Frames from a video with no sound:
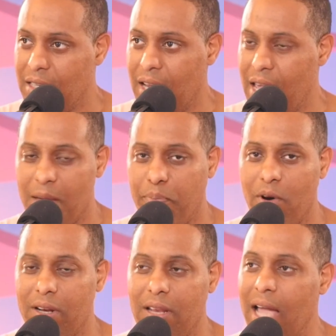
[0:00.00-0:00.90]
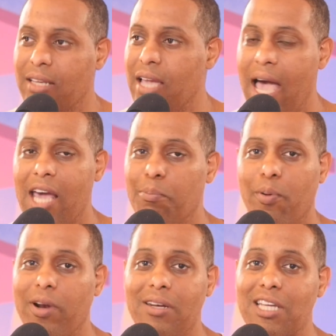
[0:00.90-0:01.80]
and I had porn. I can tell you, I had a
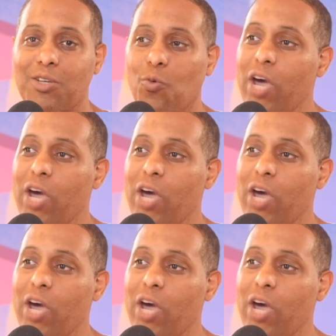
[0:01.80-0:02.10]
porn addiction